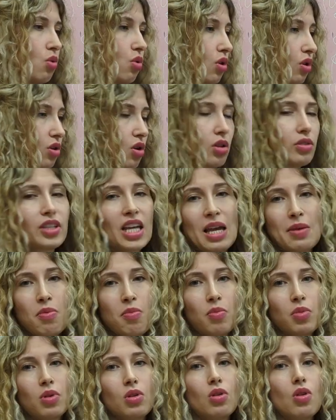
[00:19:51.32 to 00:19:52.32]
or not
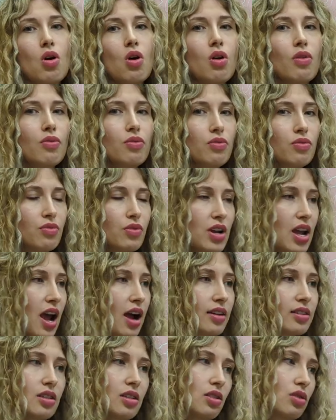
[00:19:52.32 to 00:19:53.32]
capable of
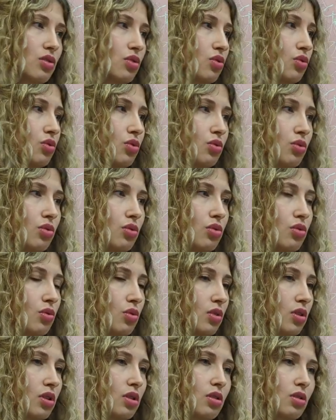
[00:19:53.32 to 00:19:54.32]
reacting to
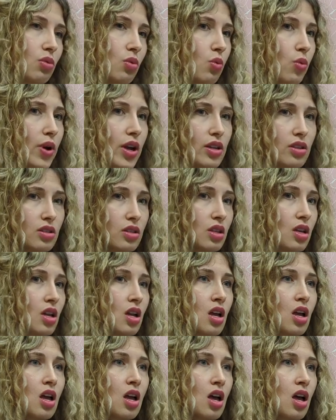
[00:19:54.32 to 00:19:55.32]
your weight
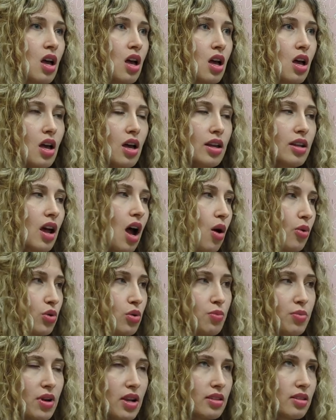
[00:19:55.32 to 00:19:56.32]
and how
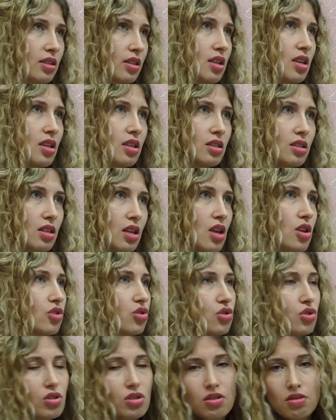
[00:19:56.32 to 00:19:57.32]
you press the keys
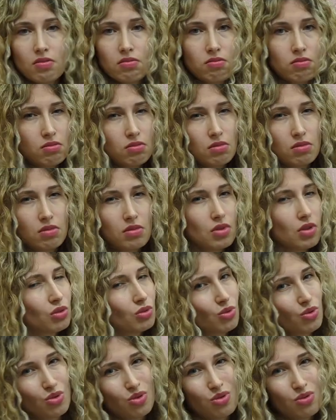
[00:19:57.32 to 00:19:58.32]
is just
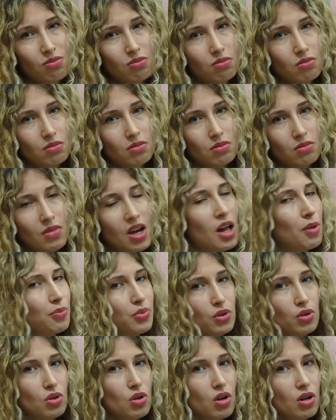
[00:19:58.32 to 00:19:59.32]
not going to
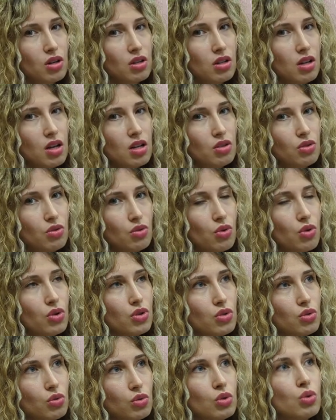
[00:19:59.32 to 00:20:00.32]
help you learn, and you're
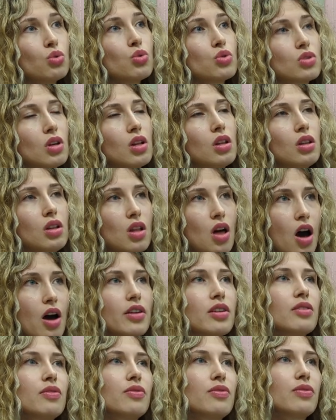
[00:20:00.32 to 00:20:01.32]
going to lose a
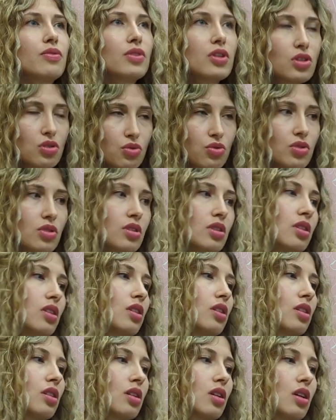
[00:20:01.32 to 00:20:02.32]
lot of
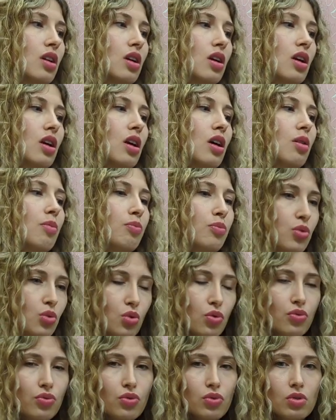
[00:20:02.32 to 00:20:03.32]
interesting,
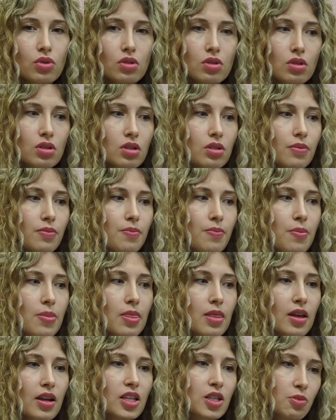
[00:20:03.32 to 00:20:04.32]
beautiful,
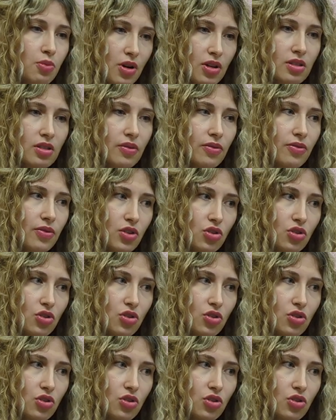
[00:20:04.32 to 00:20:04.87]
expressive